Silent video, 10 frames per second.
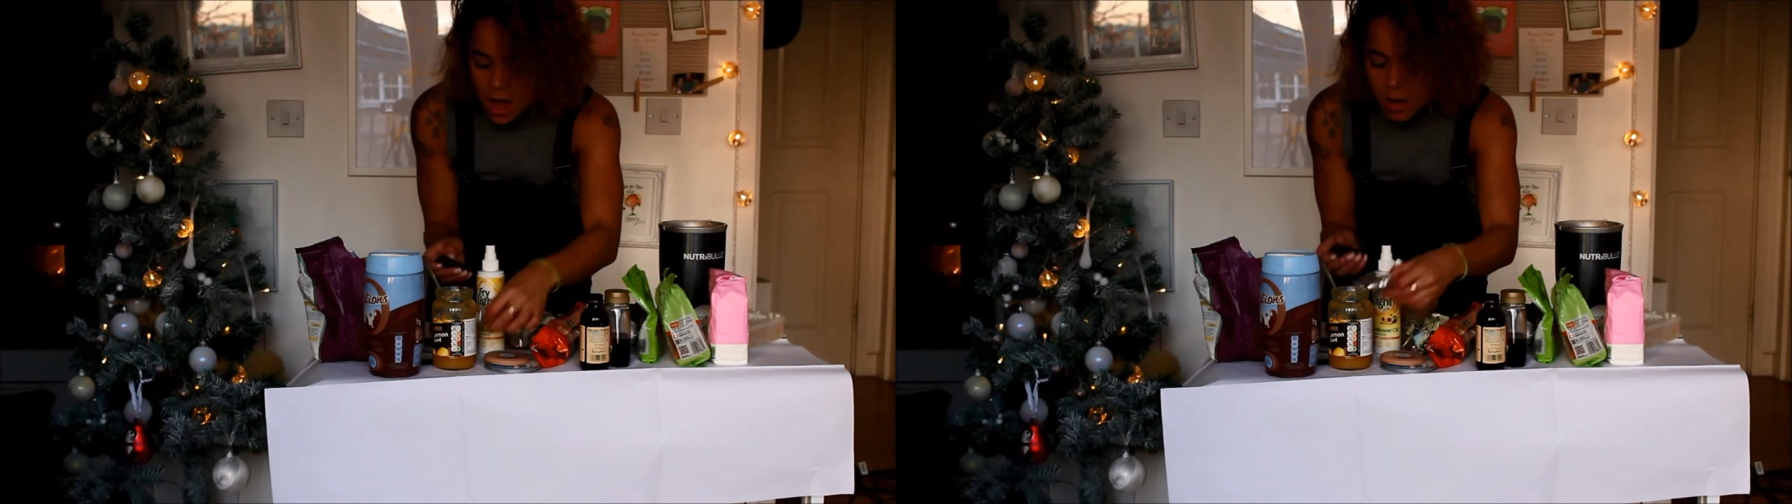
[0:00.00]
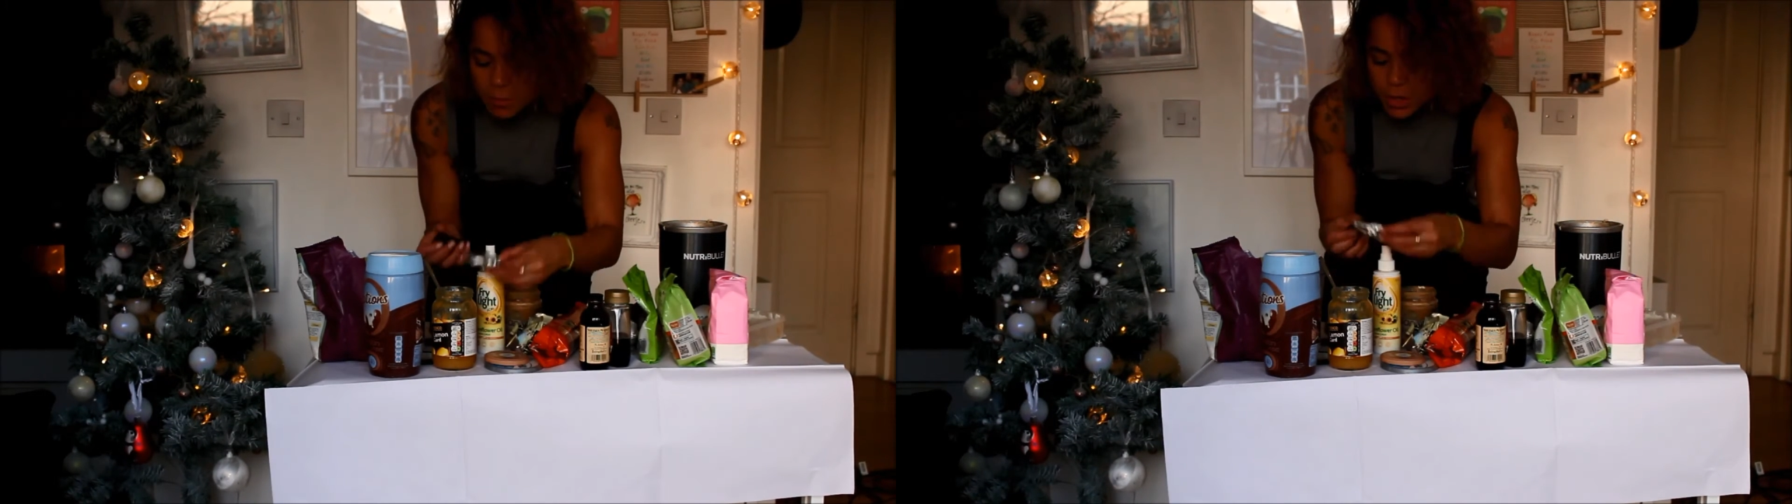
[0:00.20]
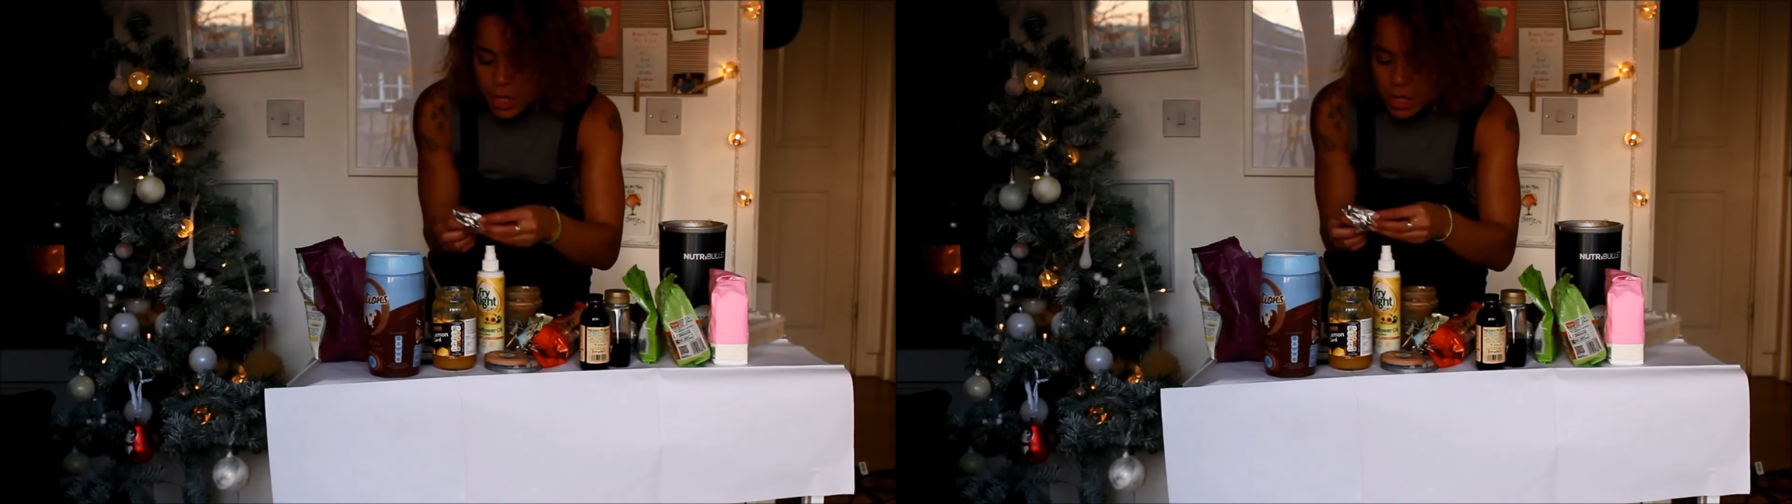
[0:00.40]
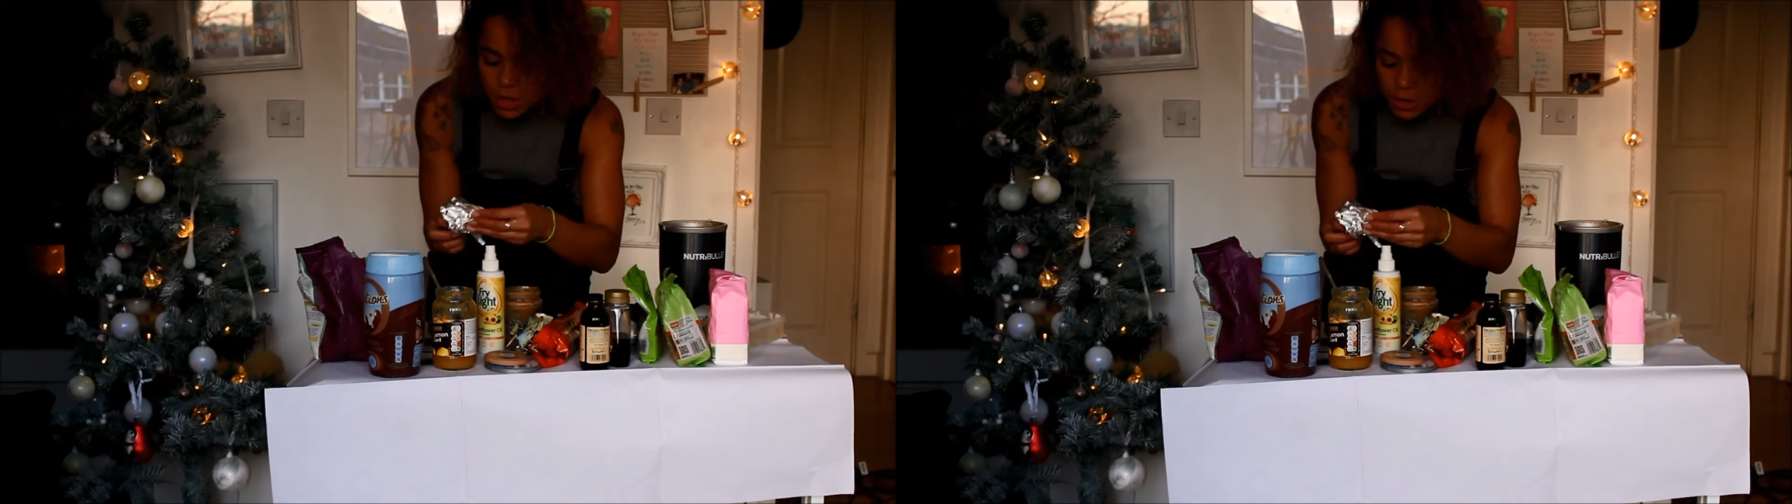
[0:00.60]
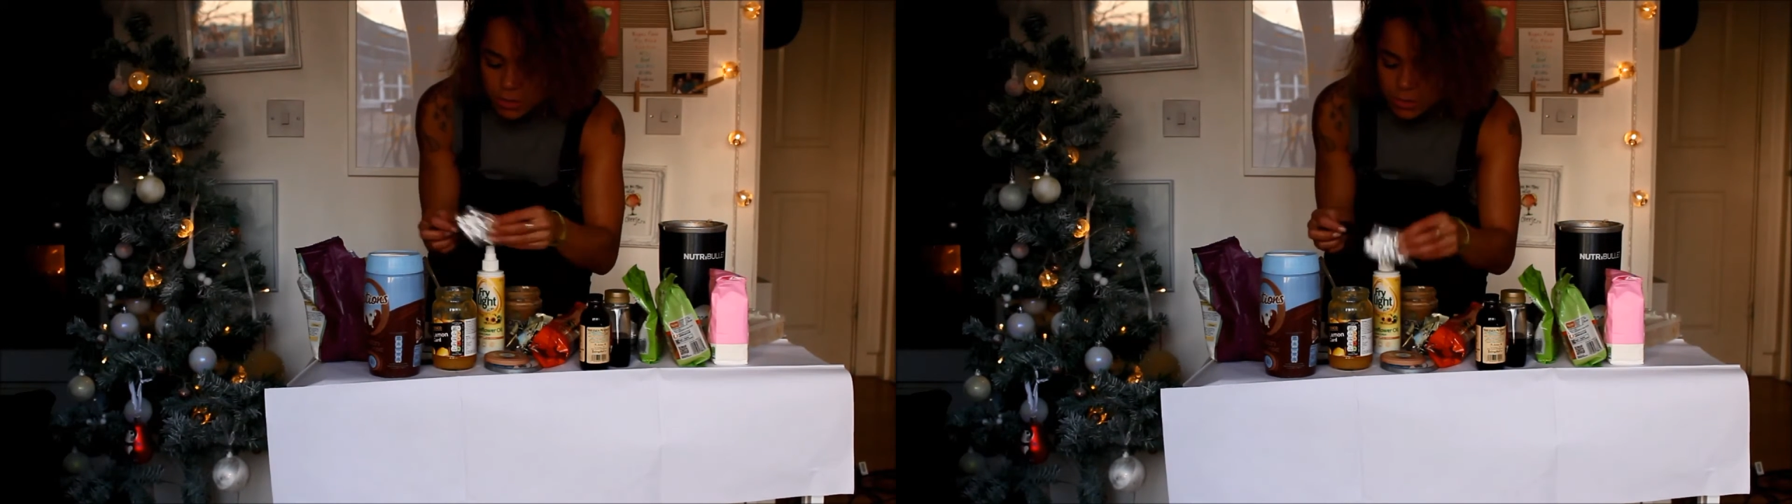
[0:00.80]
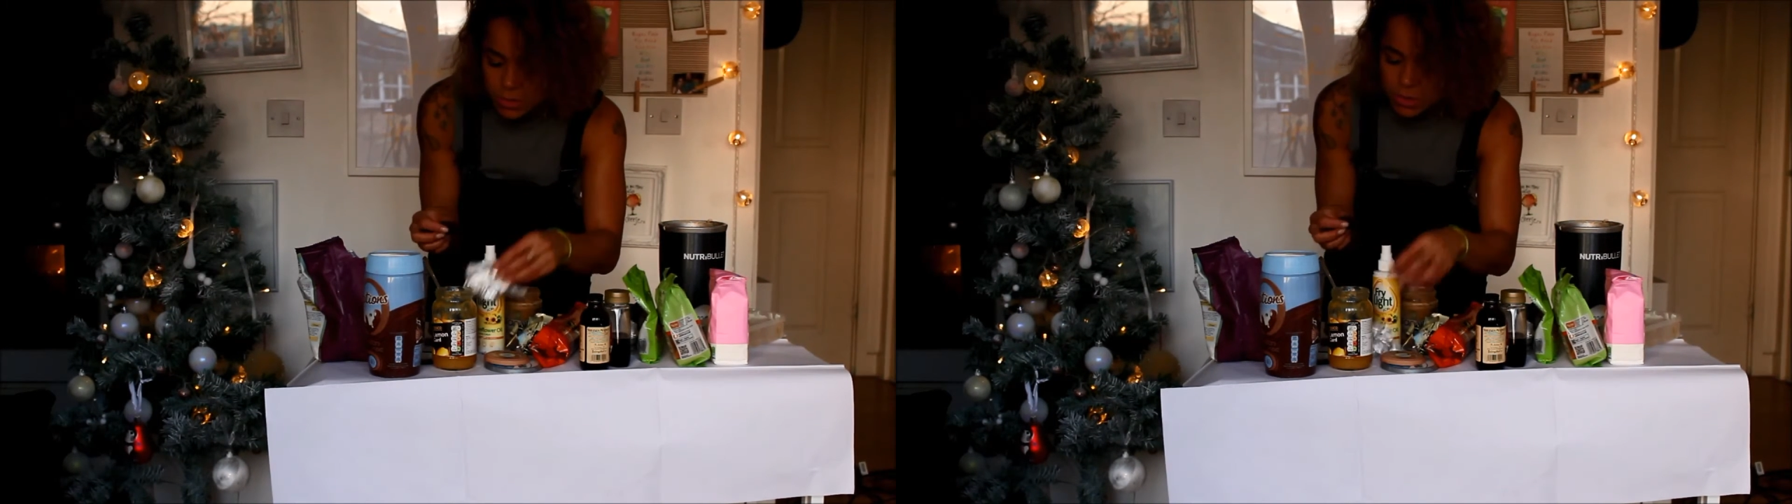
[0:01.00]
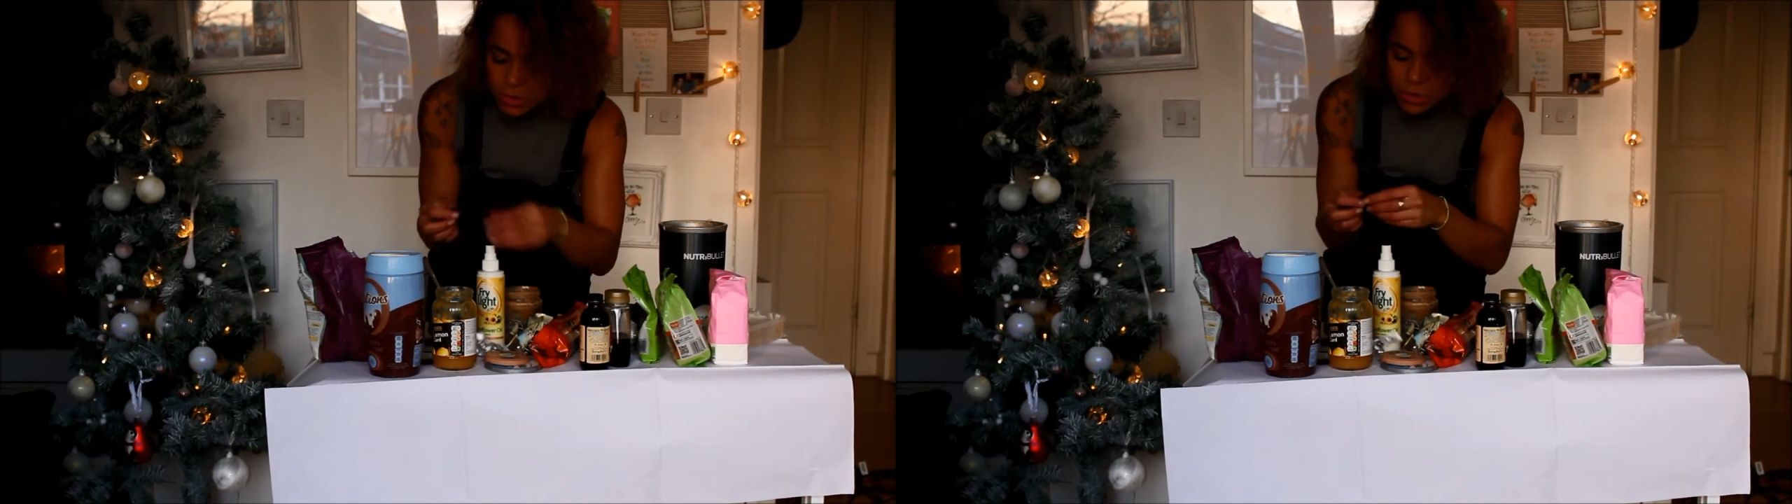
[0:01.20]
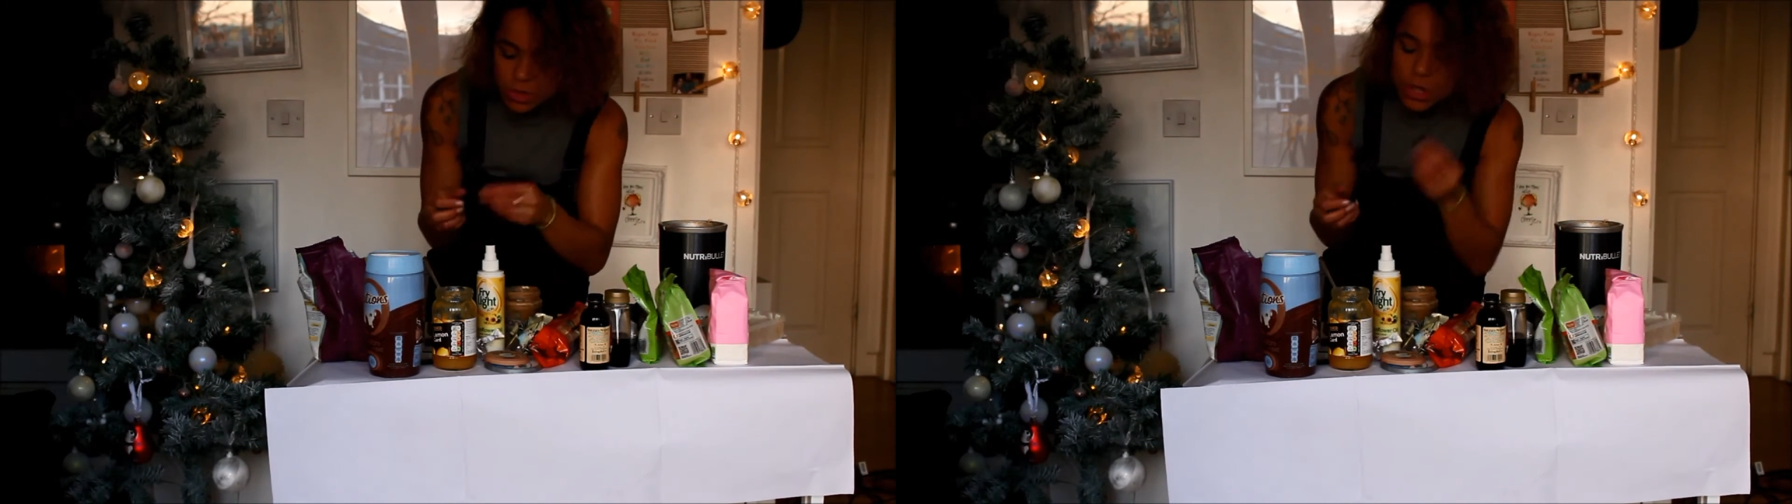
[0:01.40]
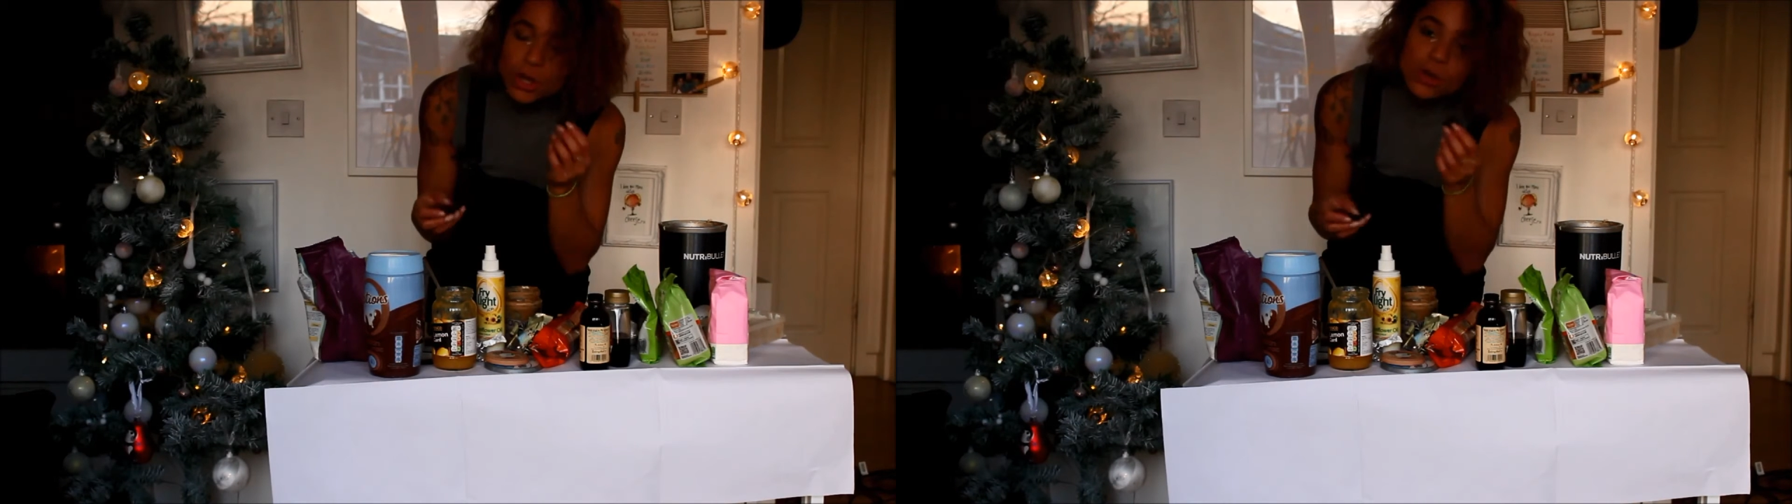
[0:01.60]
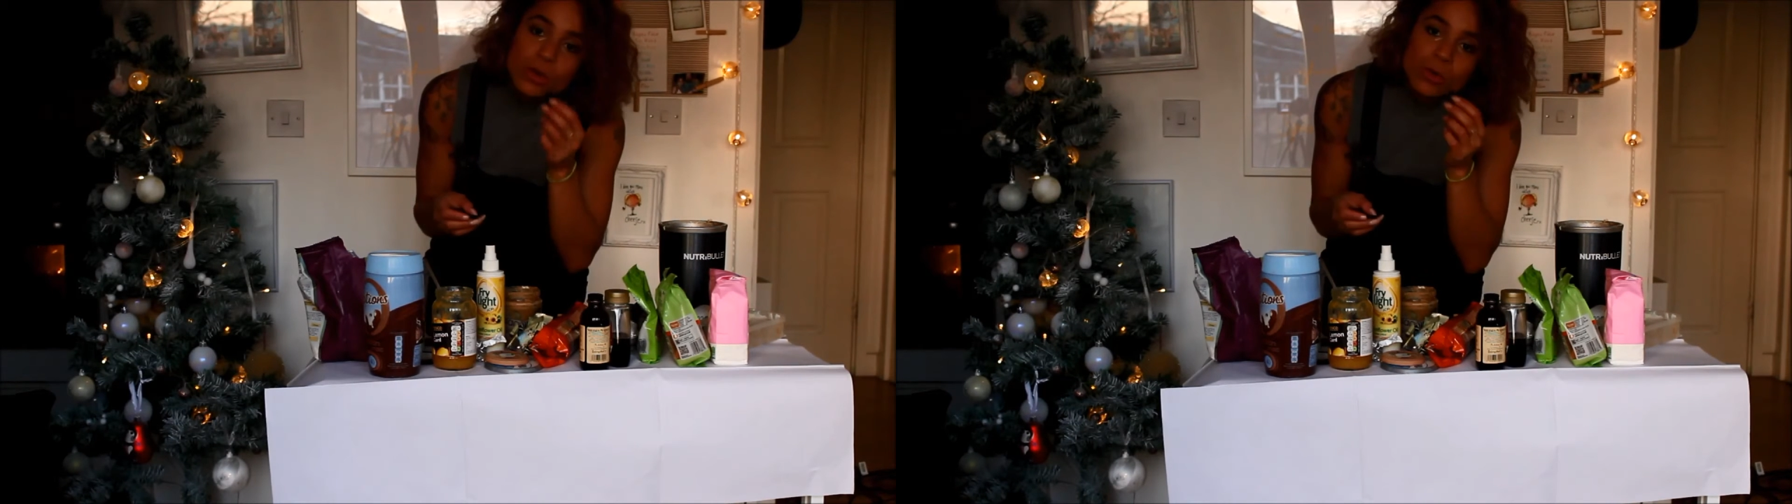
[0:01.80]
I'm going to use
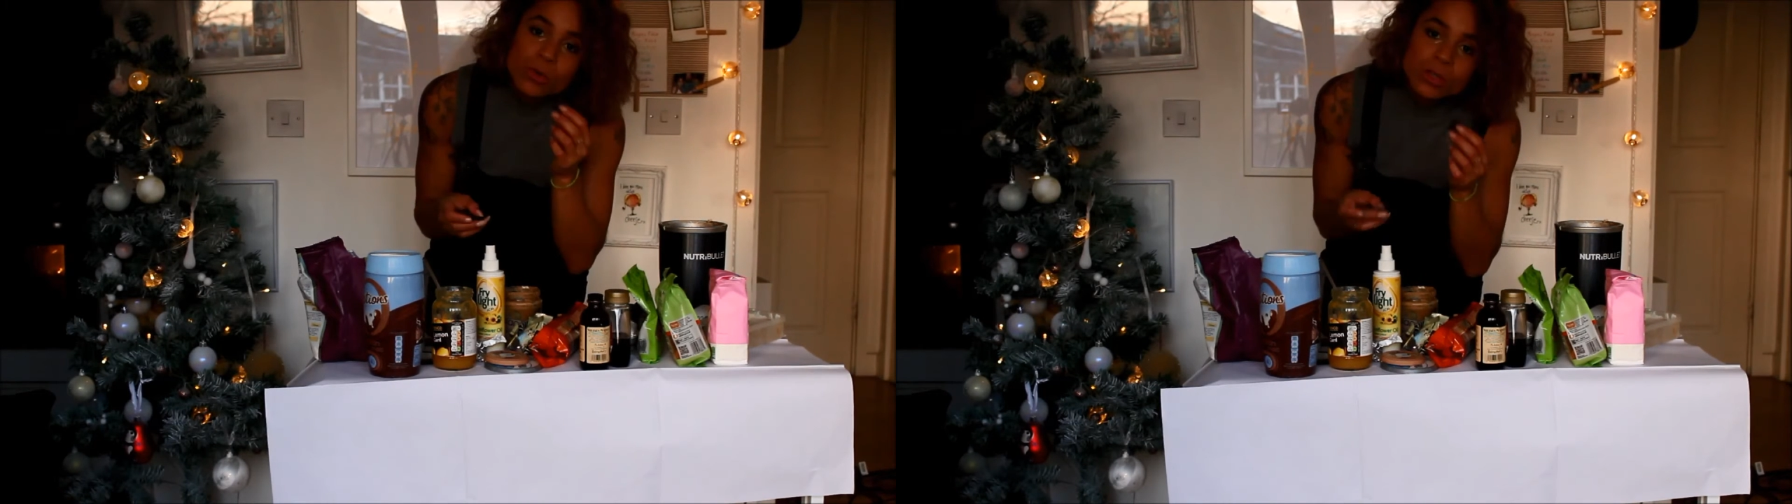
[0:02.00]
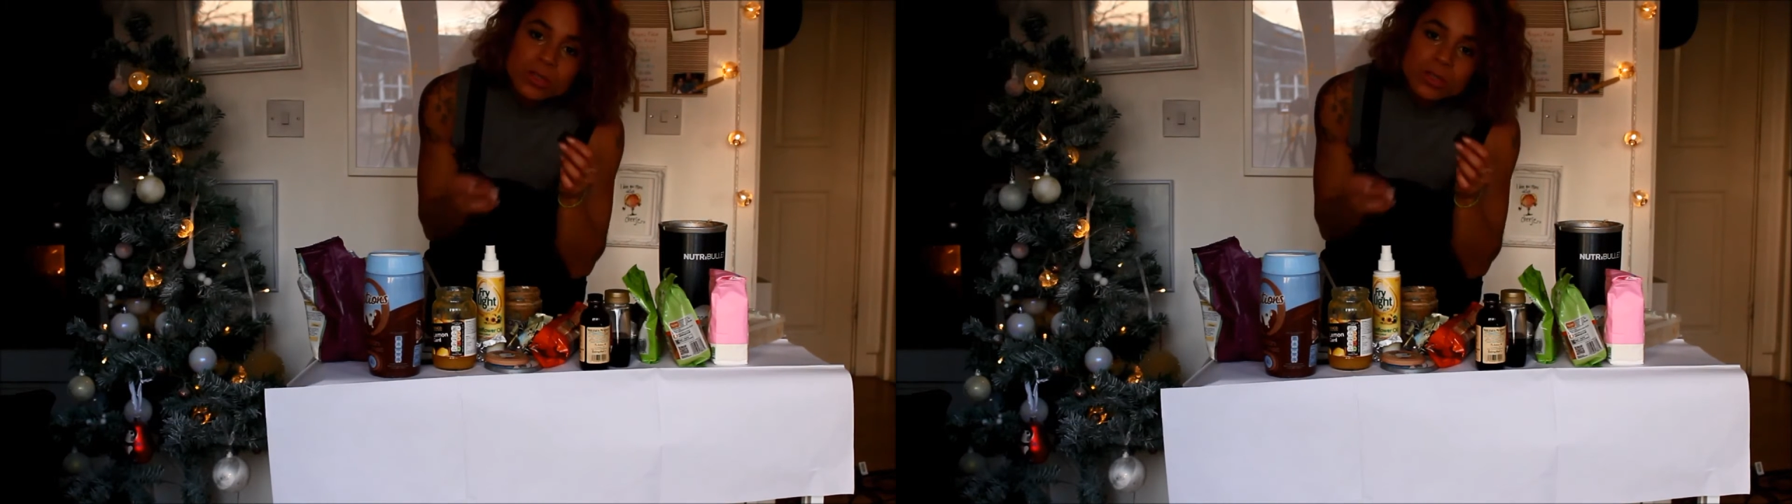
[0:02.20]
2